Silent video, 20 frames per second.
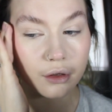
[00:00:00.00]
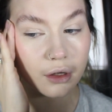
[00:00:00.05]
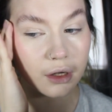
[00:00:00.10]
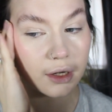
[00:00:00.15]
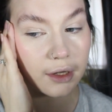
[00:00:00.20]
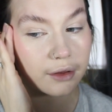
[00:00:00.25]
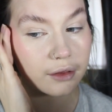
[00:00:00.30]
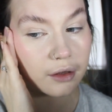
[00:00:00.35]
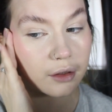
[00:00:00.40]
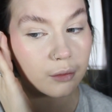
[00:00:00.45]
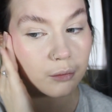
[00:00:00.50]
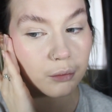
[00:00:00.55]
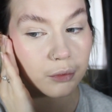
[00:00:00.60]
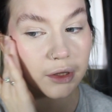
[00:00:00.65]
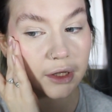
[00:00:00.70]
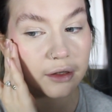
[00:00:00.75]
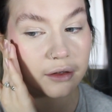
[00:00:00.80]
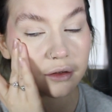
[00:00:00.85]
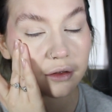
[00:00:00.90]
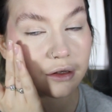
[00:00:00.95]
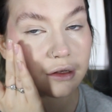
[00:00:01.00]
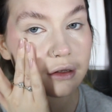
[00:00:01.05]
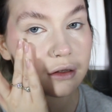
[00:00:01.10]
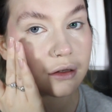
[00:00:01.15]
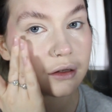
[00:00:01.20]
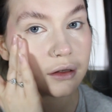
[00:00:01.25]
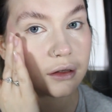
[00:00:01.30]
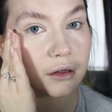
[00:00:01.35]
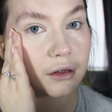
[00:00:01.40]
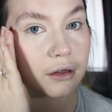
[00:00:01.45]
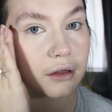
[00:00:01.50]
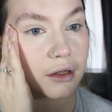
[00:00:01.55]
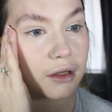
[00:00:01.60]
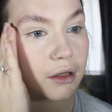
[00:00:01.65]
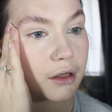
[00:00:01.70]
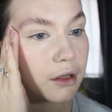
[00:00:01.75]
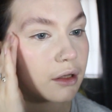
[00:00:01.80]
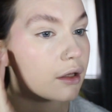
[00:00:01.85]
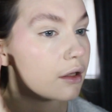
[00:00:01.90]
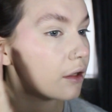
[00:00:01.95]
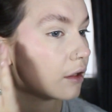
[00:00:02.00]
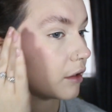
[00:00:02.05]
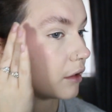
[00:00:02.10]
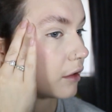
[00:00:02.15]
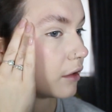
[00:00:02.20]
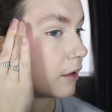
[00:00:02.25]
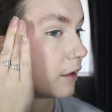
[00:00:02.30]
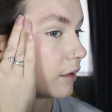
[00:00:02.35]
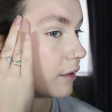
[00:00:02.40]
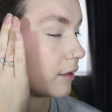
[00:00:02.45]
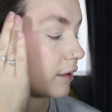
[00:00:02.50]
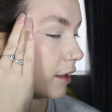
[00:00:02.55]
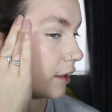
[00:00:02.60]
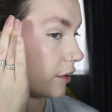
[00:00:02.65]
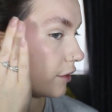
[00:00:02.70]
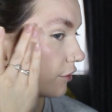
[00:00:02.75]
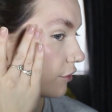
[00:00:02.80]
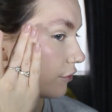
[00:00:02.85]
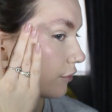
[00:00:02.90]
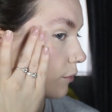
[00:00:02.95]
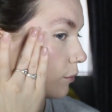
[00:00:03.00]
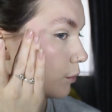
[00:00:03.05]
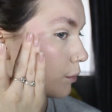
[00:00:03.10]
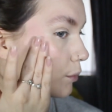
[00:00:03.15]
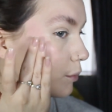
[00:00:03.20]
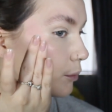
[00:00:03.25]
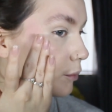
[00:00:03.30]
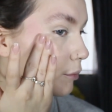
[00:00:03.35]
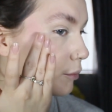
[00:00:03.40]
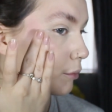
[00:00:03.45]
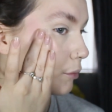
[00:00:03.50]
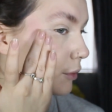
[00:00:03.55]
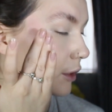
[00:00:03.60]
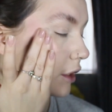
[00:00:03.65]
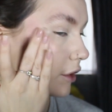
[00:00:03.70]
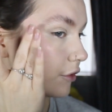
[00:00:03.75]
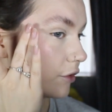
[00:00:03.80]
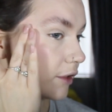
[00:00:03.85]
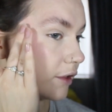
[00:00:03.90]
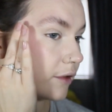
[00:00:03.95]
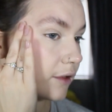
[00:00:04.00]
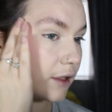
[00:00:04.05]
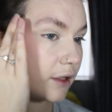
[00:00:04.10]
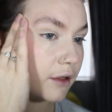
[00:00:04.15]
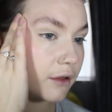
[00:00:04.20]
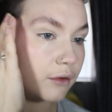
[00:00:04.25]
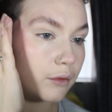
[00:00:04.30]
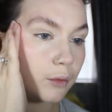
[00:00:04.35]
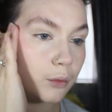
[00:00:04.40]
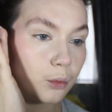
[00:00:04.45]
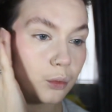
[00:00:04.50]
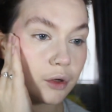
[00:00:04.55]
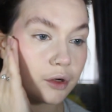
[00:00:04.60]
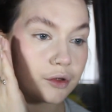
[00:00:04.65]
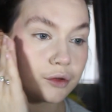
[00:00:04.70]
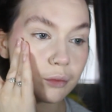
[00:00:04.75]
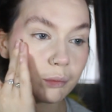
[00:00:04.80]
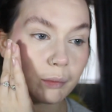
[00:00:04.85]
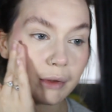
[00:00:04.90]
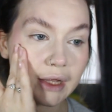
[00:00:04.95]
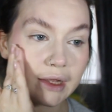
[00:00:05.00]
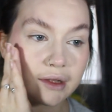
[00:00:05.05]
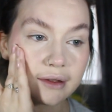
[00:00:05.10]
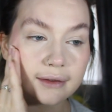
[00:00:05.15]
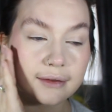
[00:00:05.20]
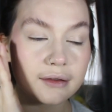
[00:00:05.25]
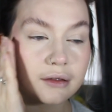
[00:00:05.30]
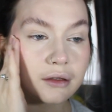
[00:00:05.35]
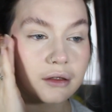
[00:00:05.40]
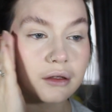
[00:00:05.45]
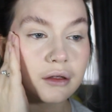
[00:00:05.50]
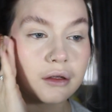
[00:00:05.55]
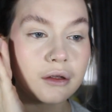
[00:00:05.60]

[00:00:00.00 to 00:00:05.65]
I think blending these kind of blushes in works best